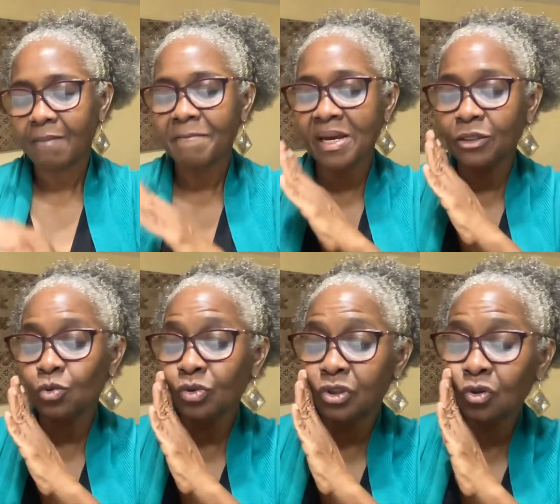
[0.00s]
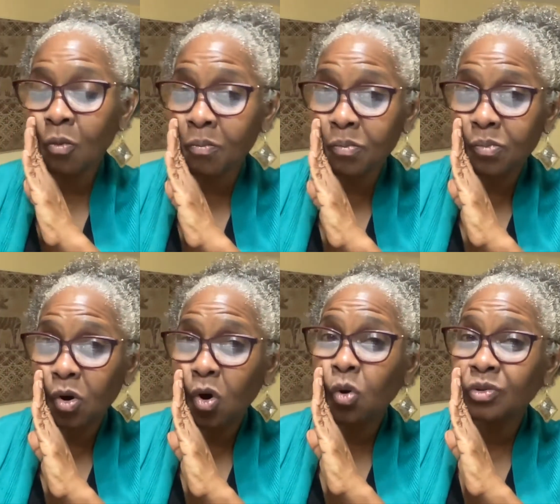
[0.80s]
May I use something
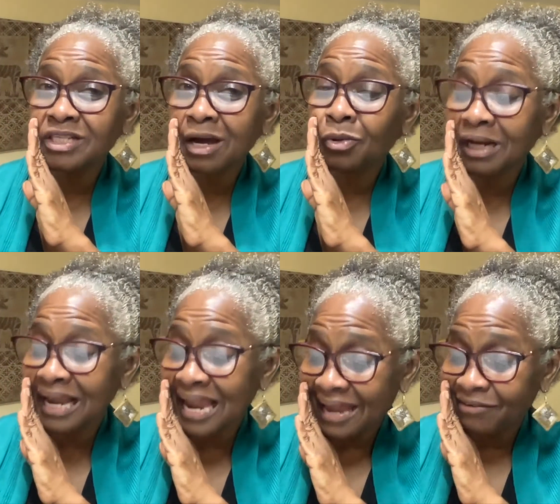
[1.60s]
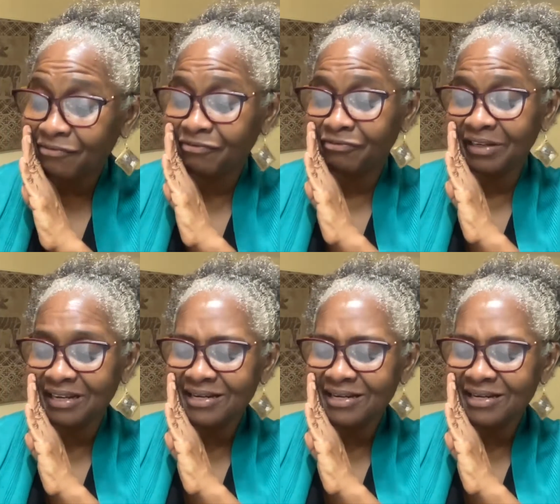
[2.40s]
out of my life,